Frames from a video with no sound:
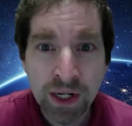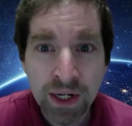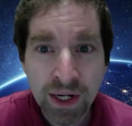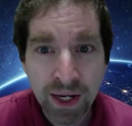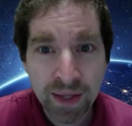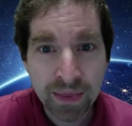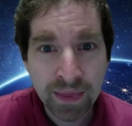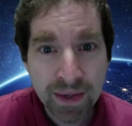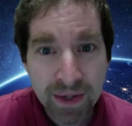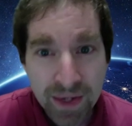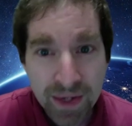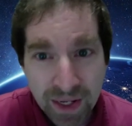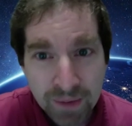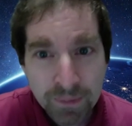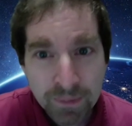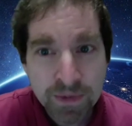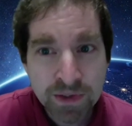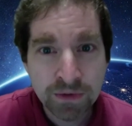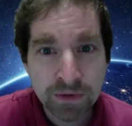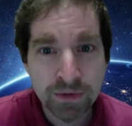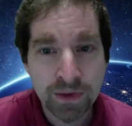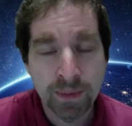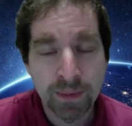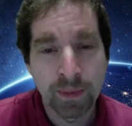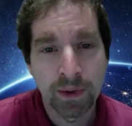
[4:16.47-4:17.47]
And the names
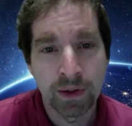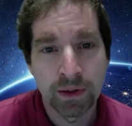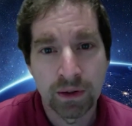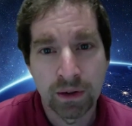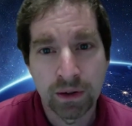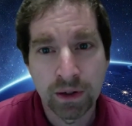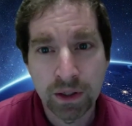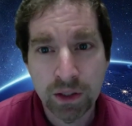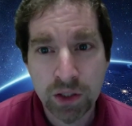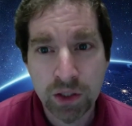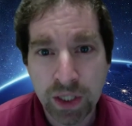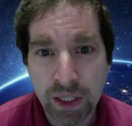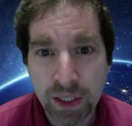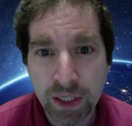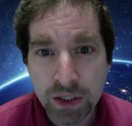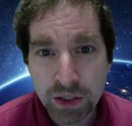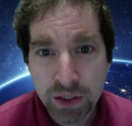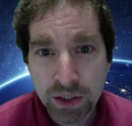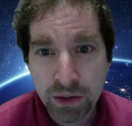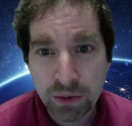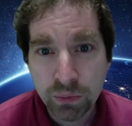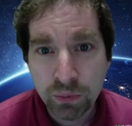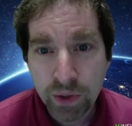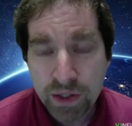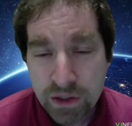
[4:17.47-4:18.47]
of them are going to change
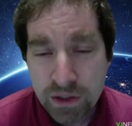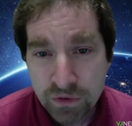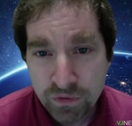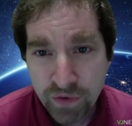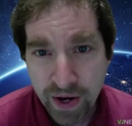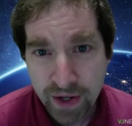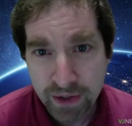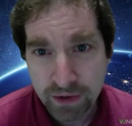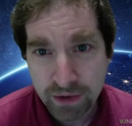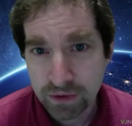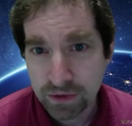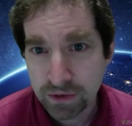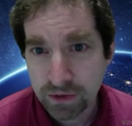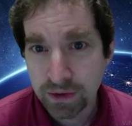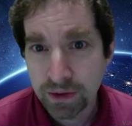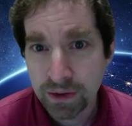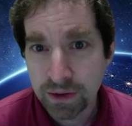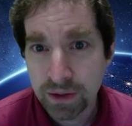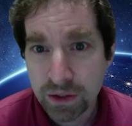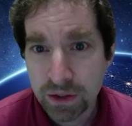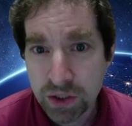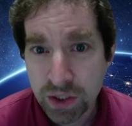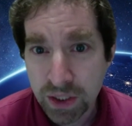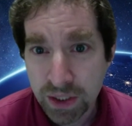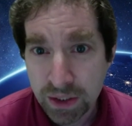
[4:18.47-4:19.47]
and the risk factors are going
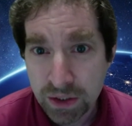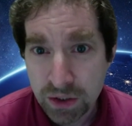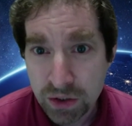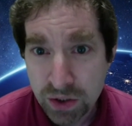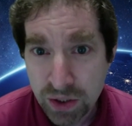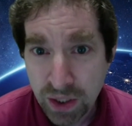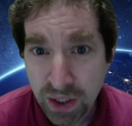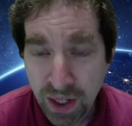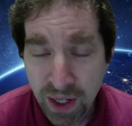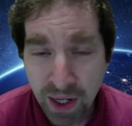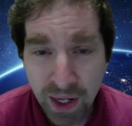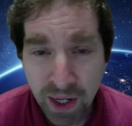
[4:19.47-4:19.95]
to change.